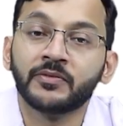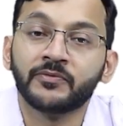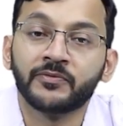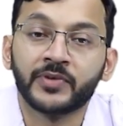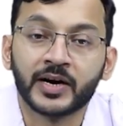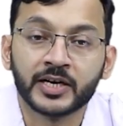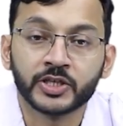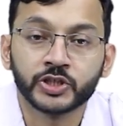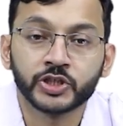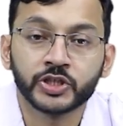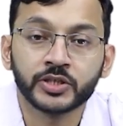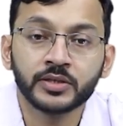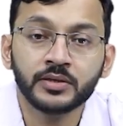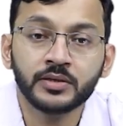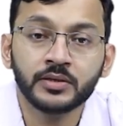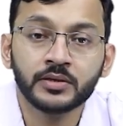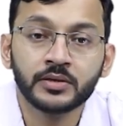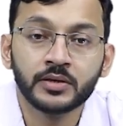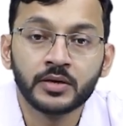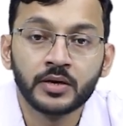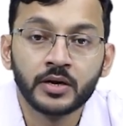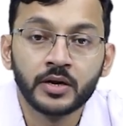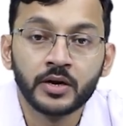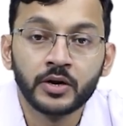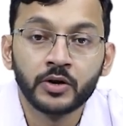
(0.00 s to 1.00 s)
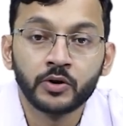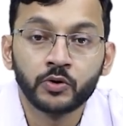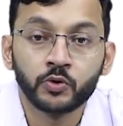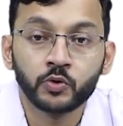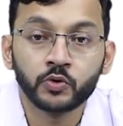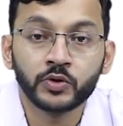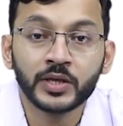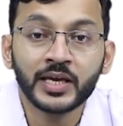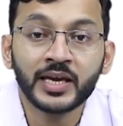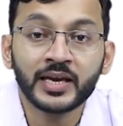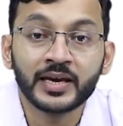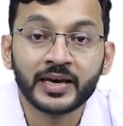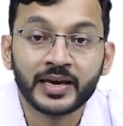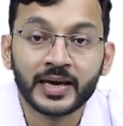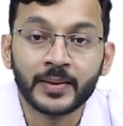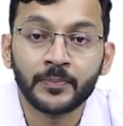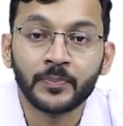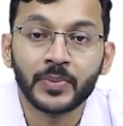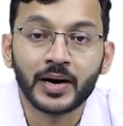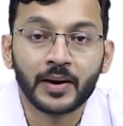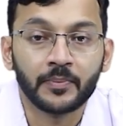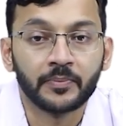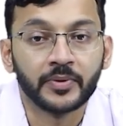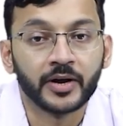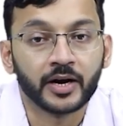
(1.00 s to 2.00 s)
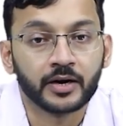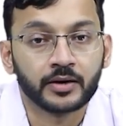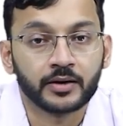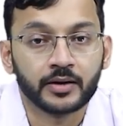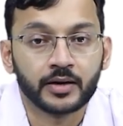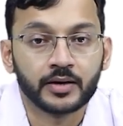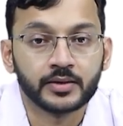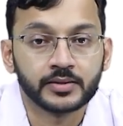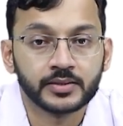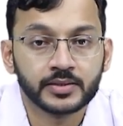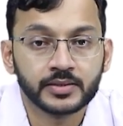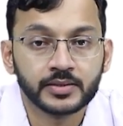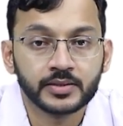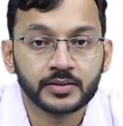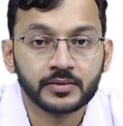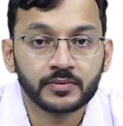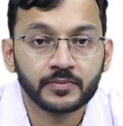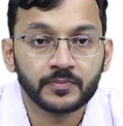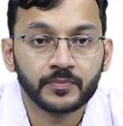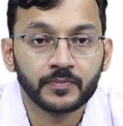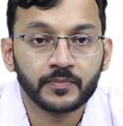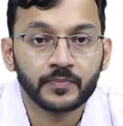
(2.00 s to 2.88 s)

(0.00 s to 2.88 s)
function to the hip abductors.